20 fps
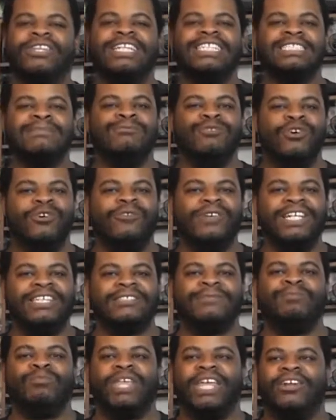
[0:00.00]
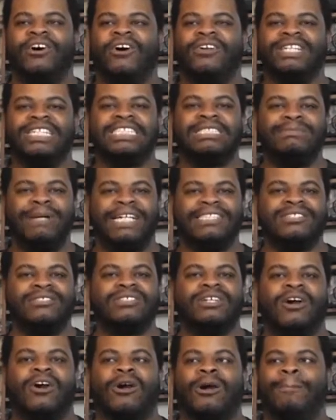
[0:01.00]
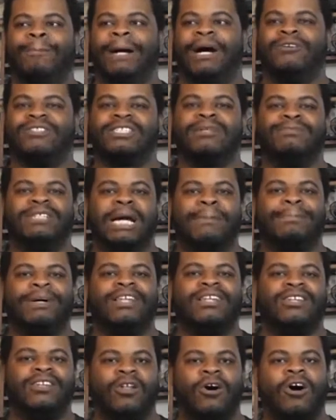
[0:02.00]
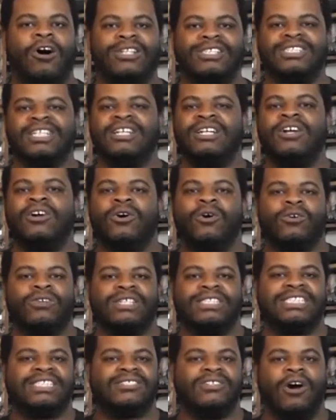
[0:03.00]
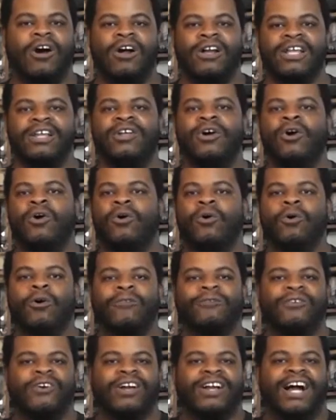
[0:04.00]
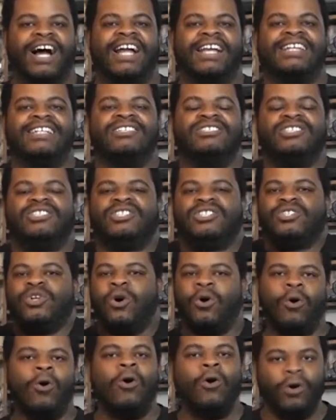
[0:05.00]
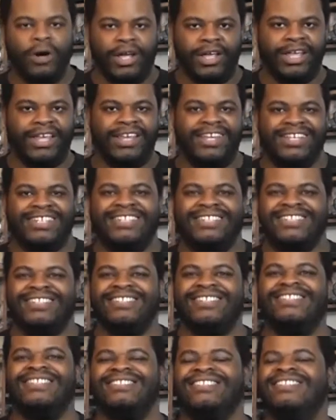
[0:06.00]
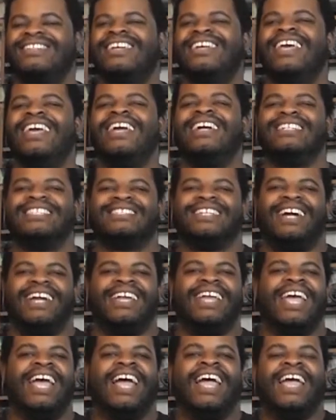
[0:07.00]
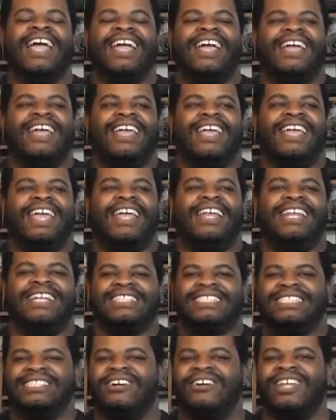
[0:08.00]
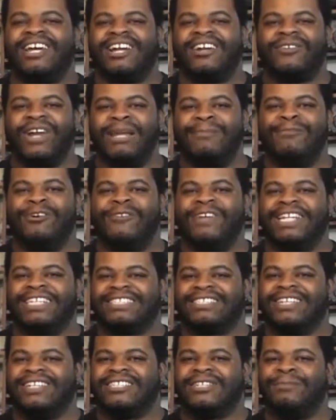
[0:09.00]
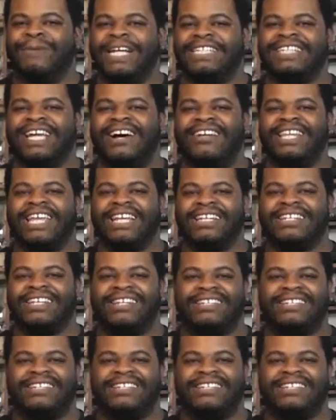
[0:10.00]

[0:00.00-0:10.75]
these movies and all these specials are about some type of lost or discarded or forgotten toy. It's like, and it's still a great movie. It's amazing how they